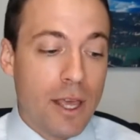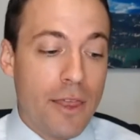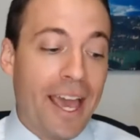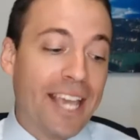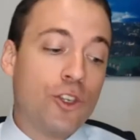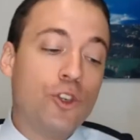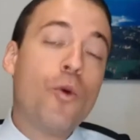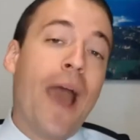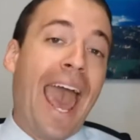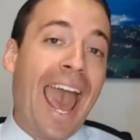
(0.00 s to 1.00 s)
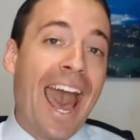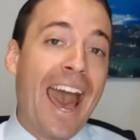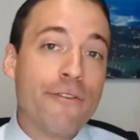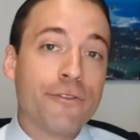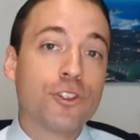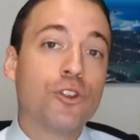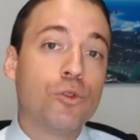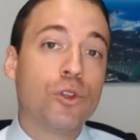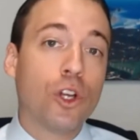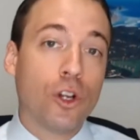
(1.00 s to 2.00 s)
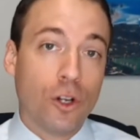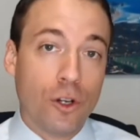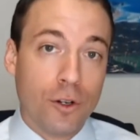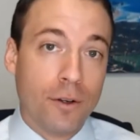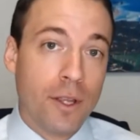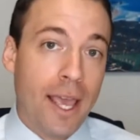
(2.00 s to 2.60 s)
that you have to learn